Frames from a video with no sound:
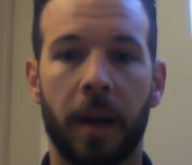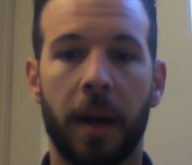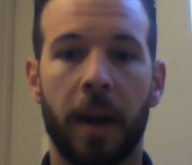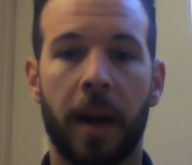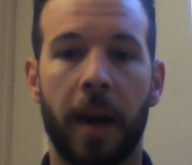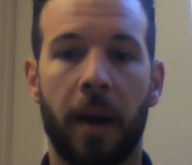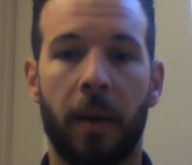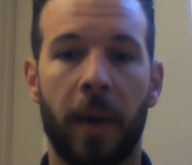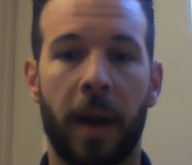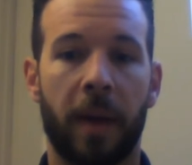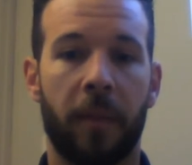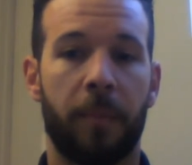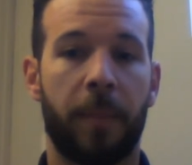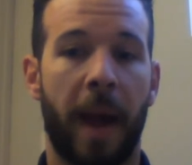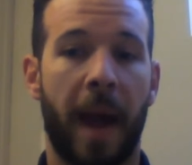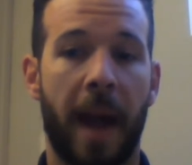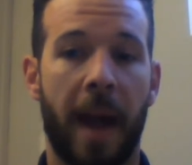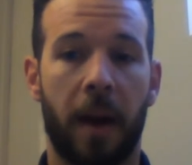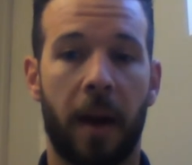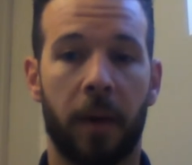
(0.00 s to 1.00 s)
Now we have
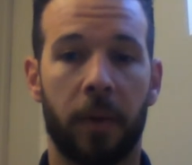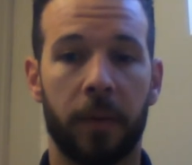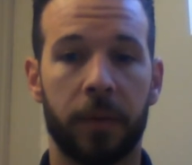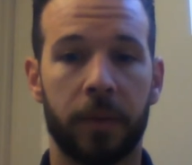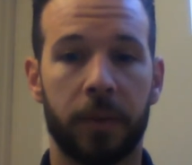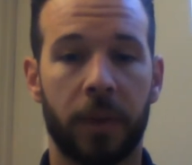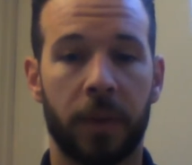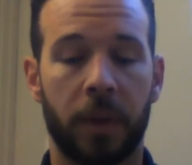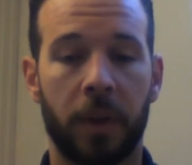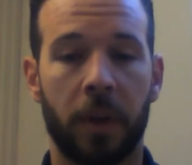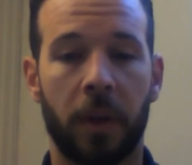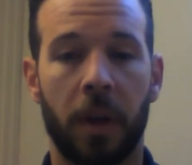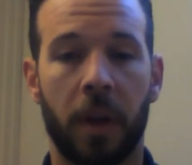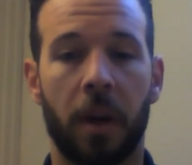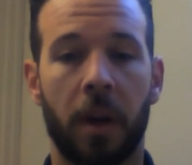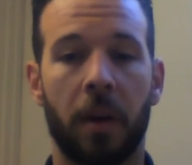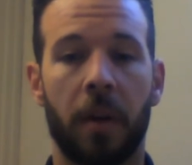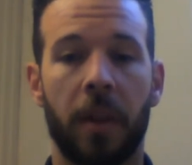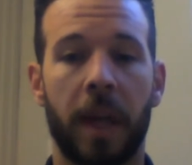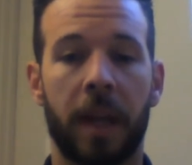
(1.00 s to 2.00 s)
pounds,
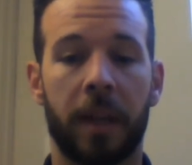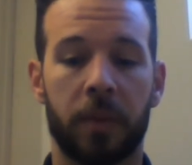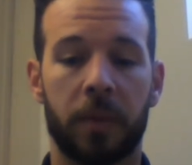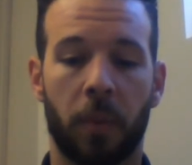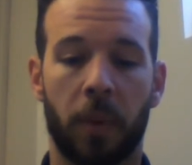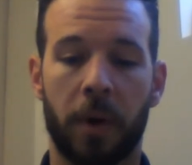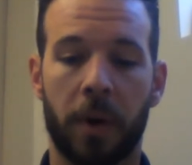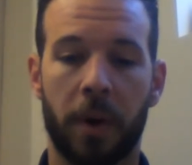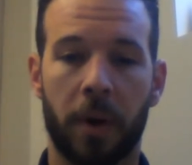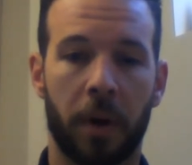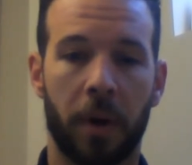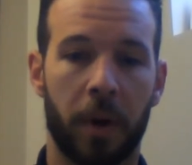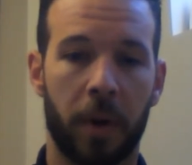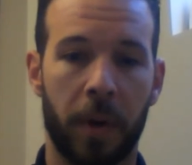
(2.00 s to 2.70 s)
that's where you're going to